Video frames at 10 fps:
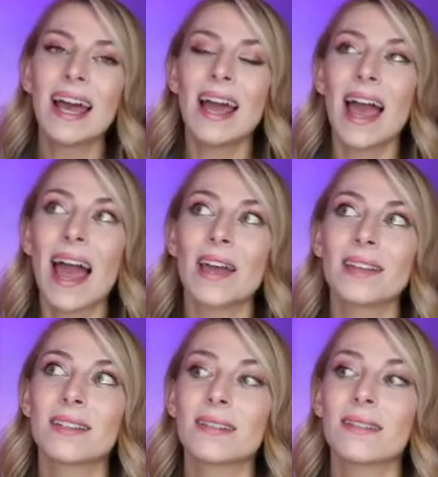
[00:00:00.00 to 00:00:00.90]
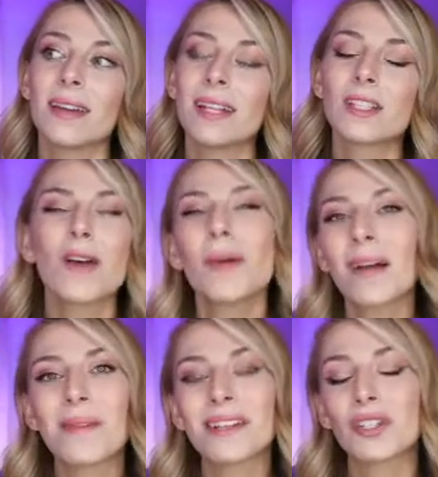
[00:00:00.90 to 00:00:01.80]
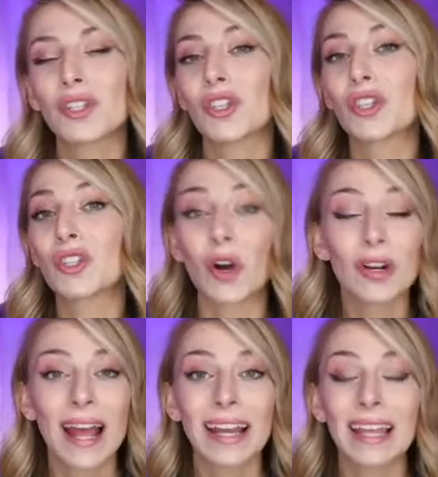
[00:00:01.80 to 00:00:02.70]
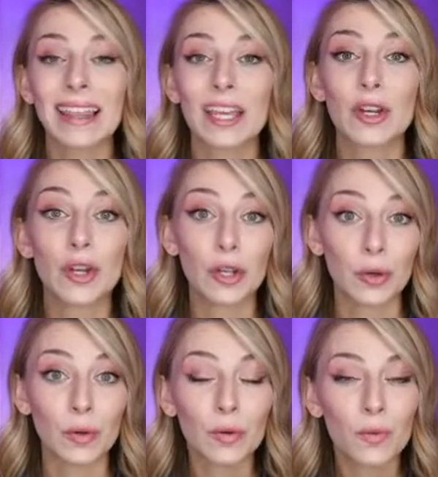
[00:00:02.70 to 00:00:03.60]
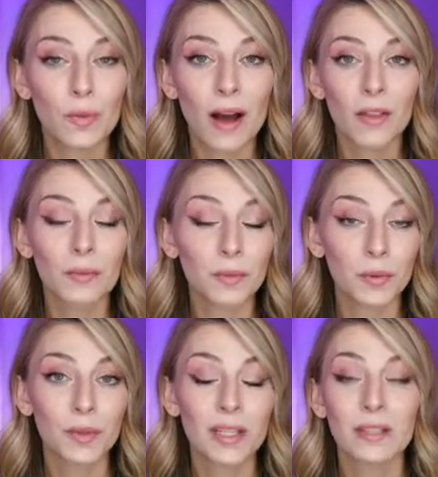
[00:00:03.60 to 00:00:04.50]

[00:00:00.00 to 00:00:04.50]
And it's not recommended to start anything new while the moon is